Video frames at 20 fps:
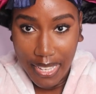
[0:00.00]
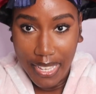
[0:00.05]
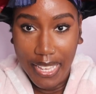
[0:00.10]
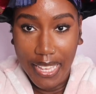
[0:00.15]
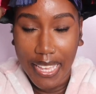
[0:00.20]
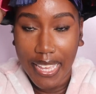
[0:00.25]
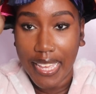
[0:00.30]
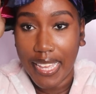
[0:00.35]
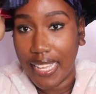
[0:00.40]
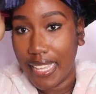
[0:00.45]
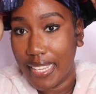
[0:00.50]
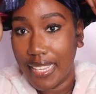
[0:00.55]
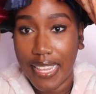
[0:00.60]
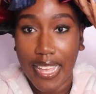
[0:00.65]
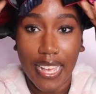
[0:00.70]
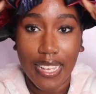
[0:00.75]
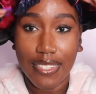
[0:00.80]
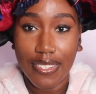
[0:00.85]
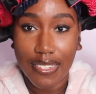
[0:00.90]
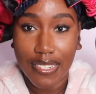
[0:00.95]
and
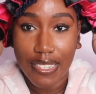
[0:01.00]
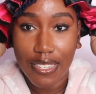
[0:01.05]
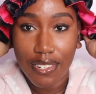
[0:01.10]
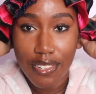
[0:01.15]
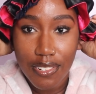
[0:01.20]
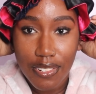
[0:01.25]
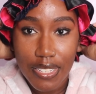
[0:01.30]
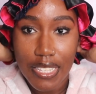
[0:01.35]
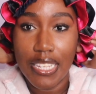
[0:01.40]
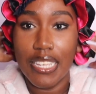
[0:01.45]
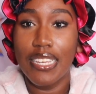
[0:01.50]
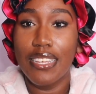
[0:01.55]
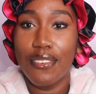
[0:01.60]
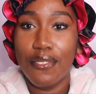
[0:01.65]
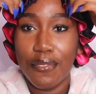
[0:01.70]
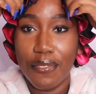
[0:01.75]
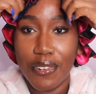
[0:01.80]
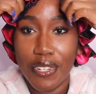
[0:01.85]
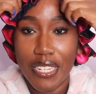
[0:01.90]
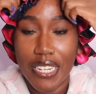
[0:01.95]
that's literally
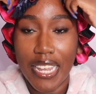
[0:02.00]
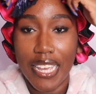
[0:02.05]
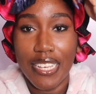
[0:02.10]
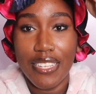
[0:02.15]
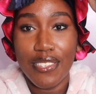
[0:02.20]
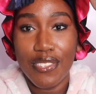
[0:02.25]
it for the night.